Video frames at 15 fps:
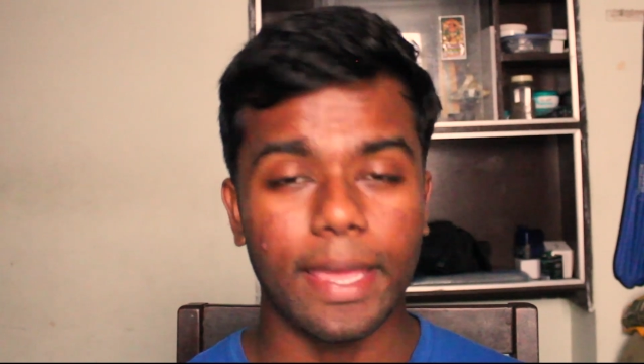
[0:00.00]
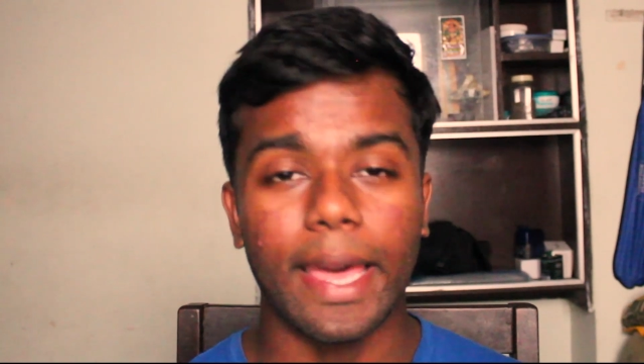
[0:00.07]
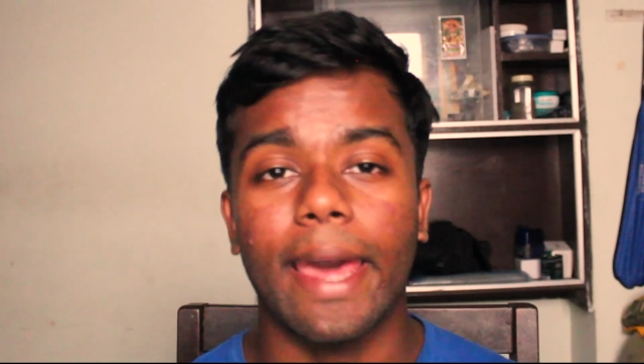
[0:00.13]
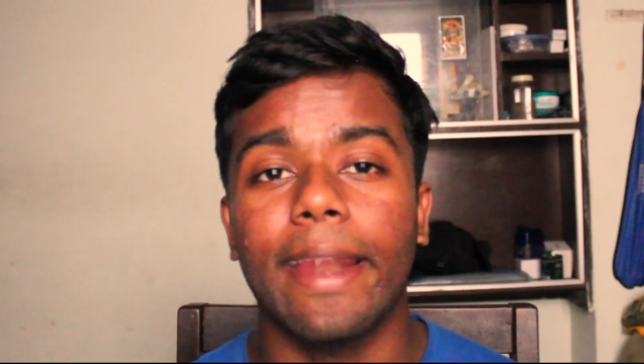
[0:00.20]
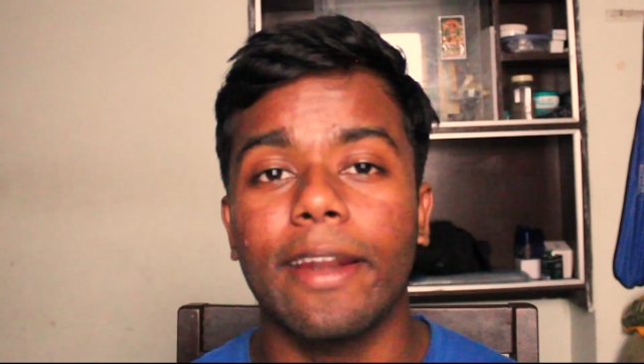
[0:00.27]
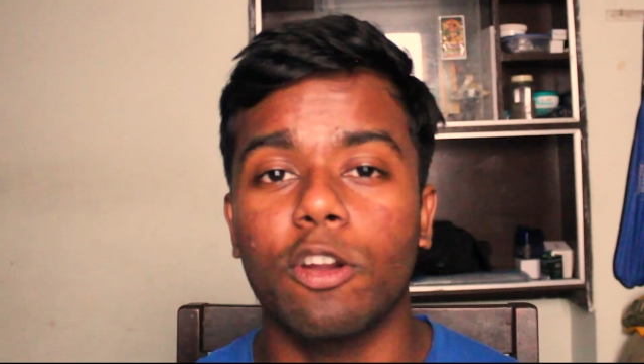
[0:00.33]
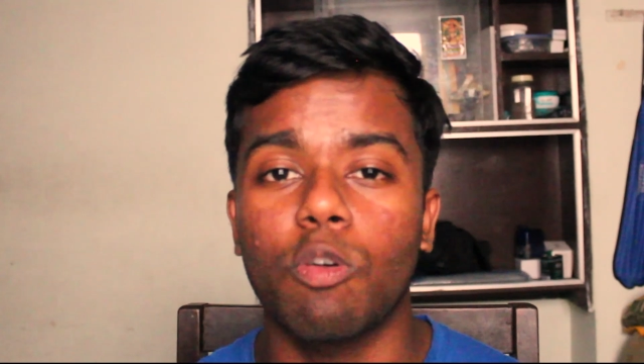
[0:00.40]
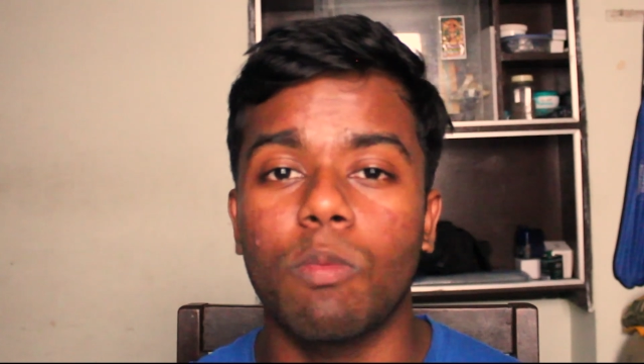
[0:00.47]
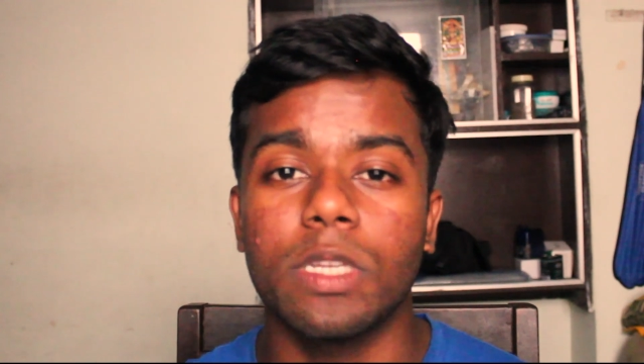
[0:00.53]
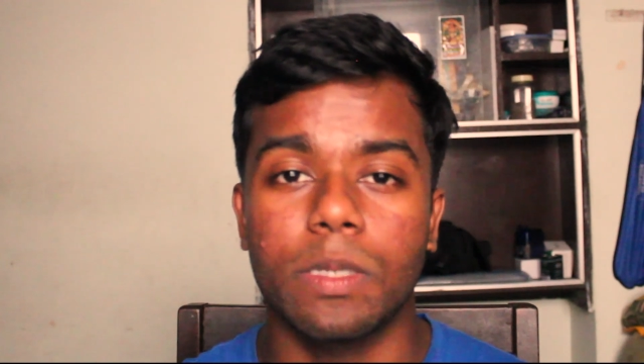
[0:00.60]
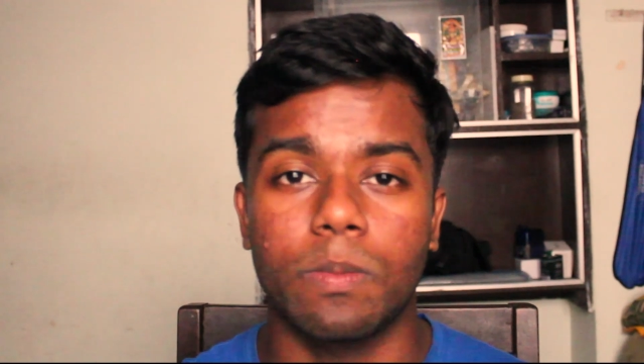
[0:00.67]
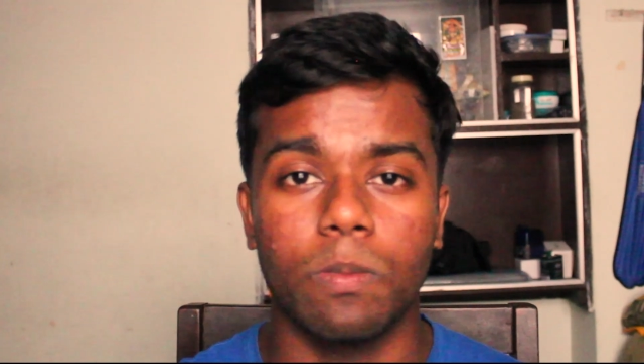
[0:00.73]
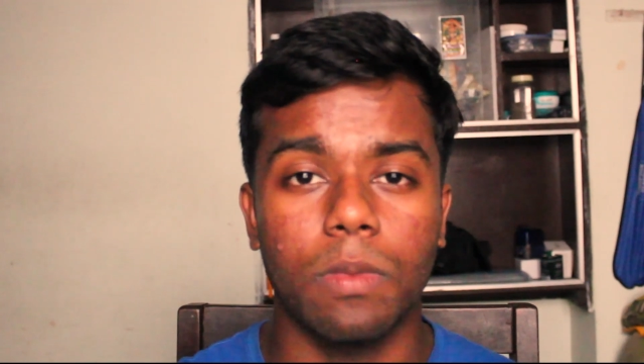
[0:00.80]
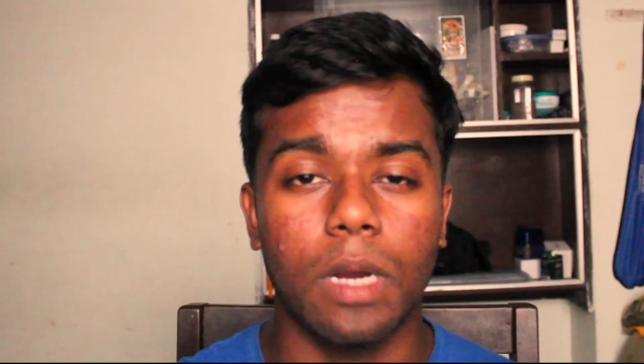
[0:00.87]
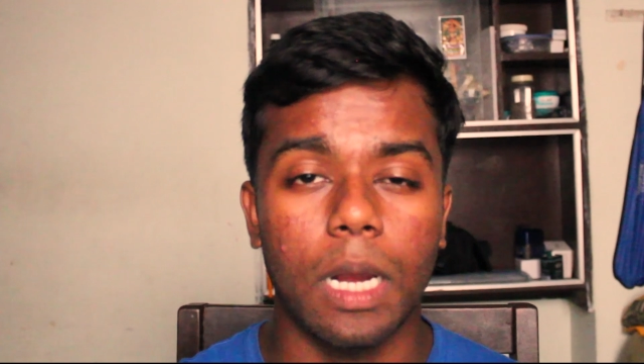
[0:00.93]
caring too much
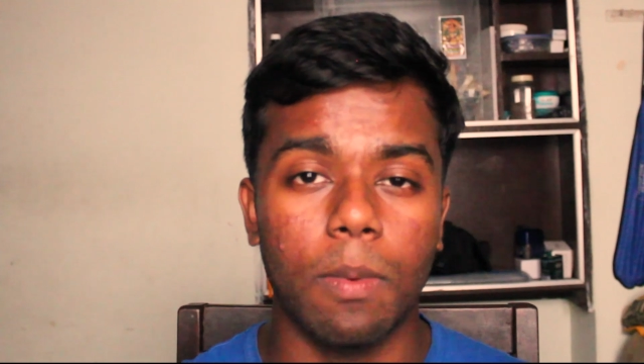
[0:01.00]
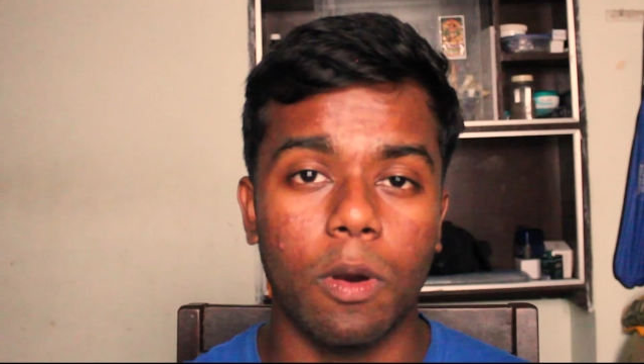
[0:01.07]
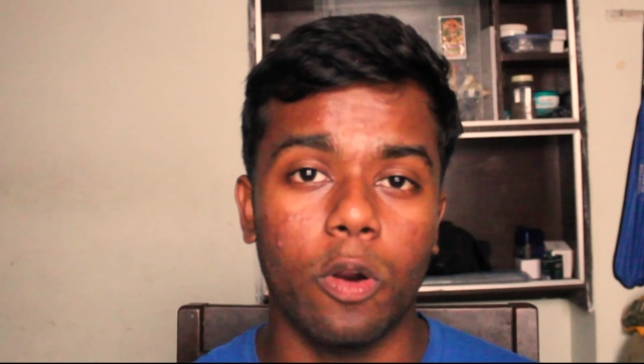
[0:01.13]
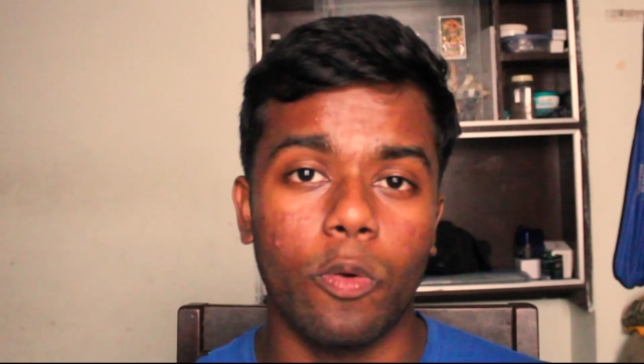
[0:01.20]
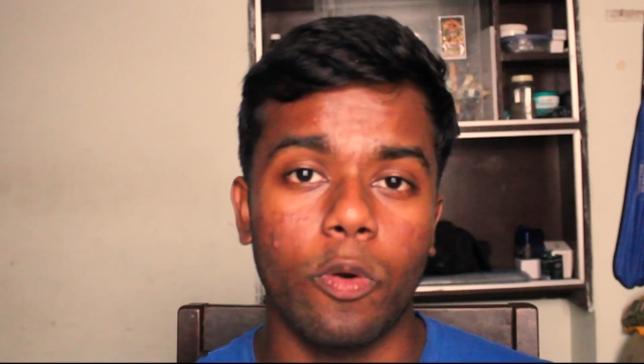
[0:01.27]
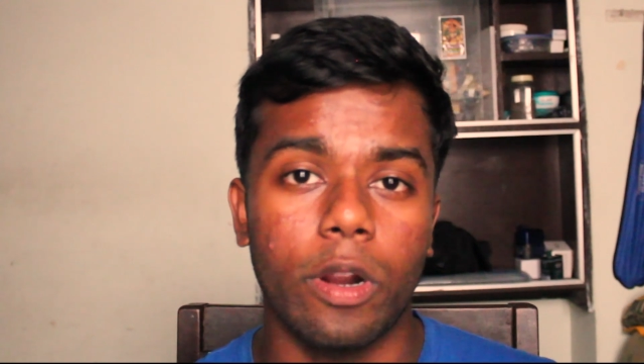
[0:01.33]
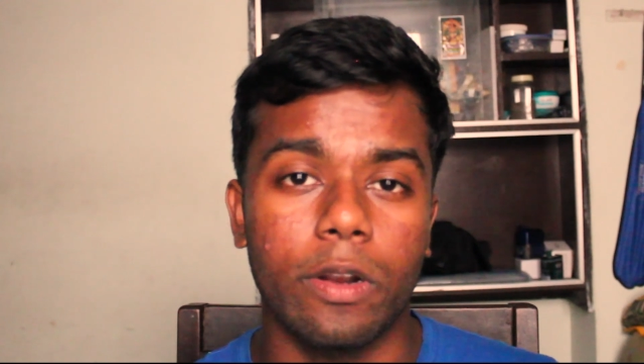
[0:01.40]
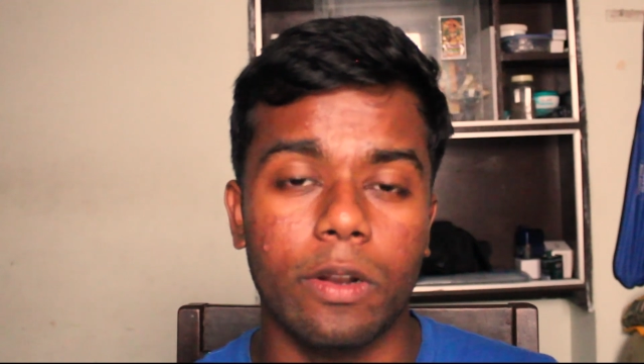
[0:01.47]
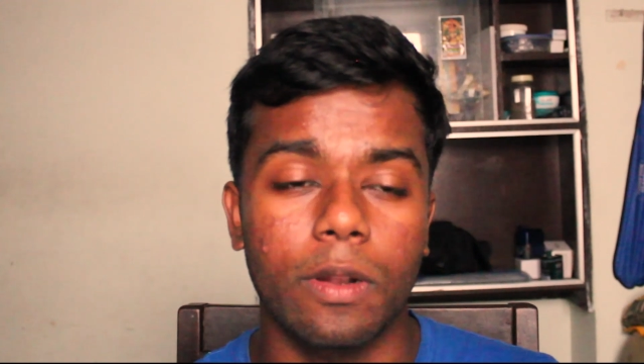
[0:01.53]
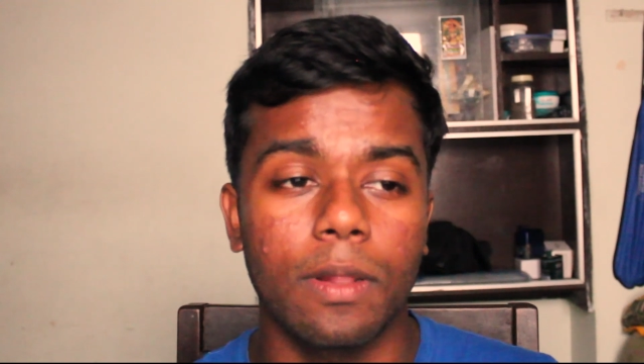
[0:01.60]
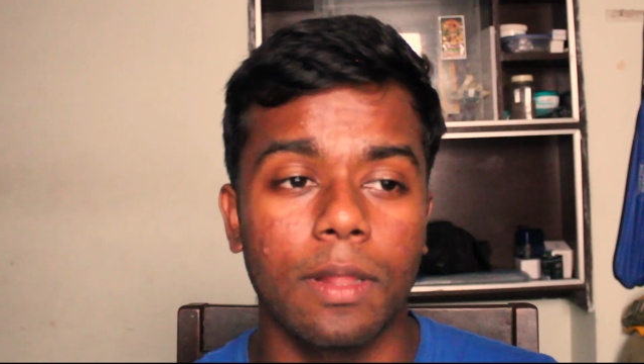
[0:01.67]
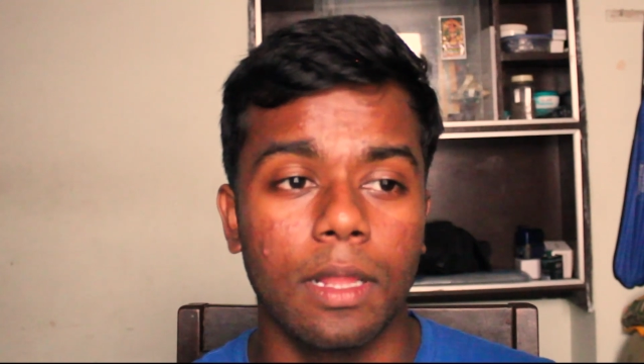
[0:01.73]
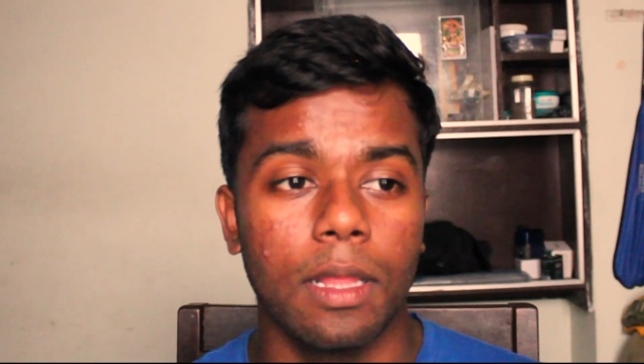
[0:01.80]
about what